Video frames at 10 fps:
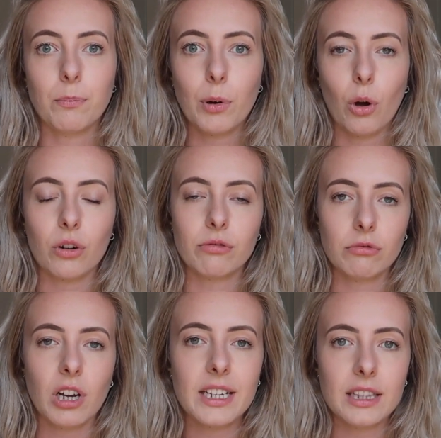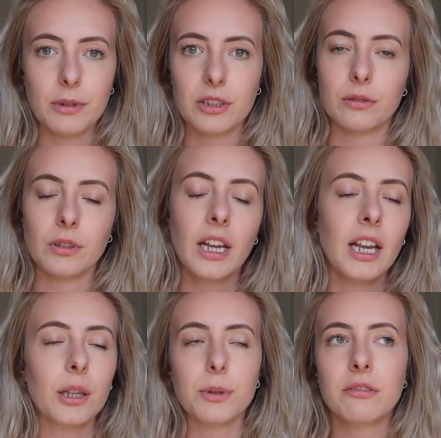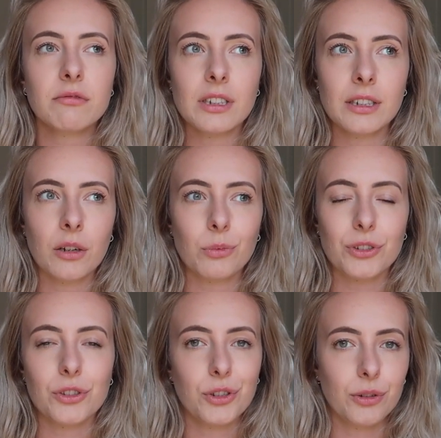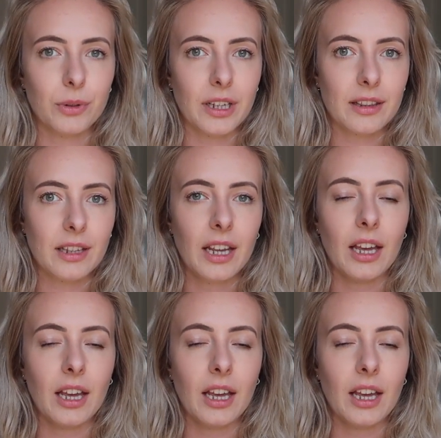block right in the middle we didn't really know what to do with,